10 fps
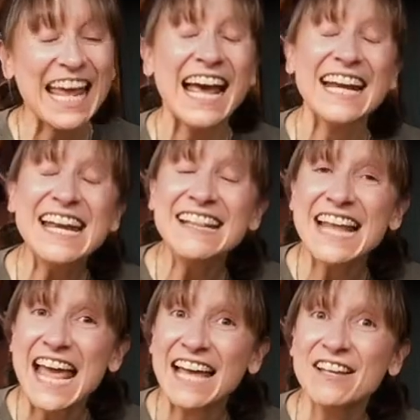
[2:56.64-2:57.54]
And in
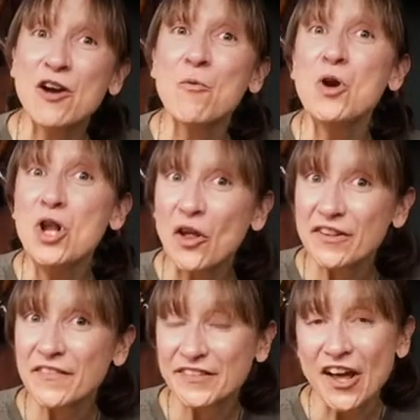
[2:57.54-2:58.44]
there were
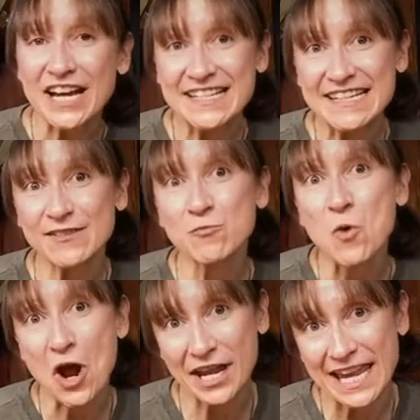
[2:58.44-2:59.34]
lots of scientists
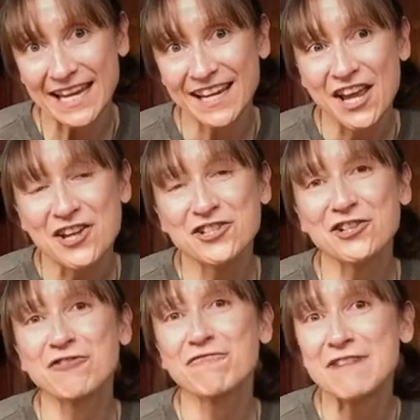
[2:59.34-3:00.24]
working
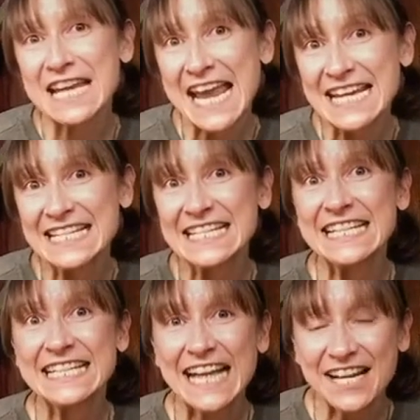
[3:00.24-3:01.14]
to create
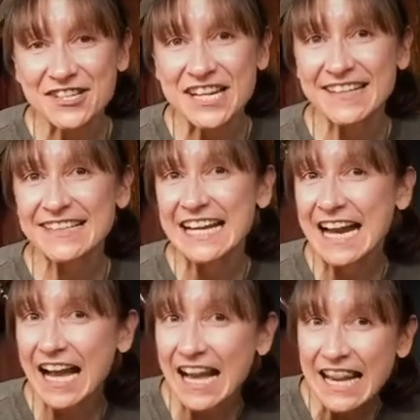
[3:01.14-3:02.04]
gadgets
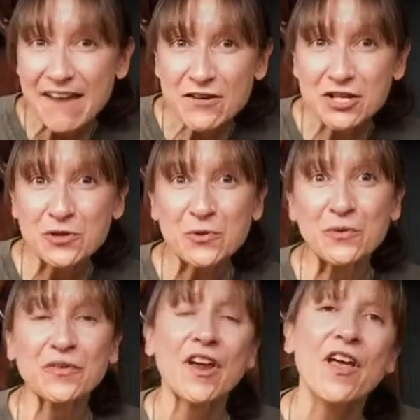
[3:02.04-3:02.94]
and clever
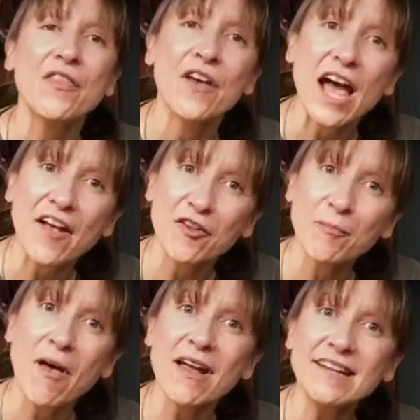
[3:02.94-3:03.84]
tools that our
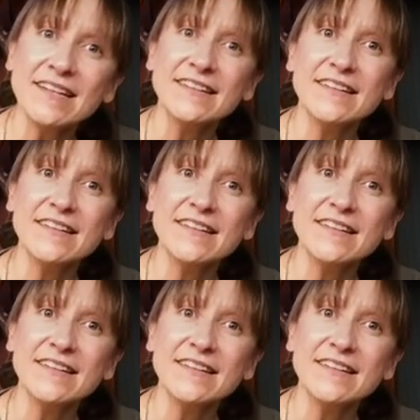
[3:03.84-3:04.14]
spies in